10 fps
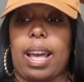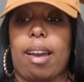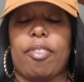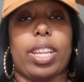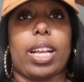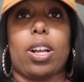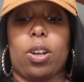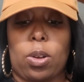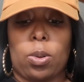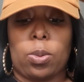I feel like an
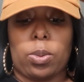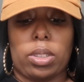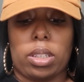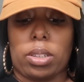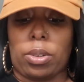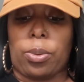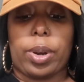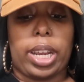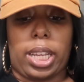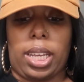old
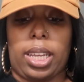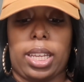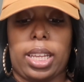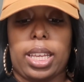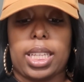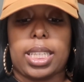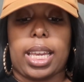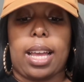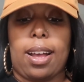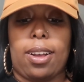granny
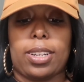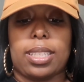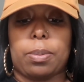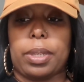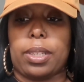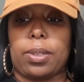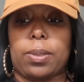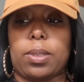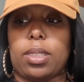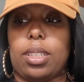taking all these
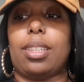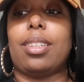pills.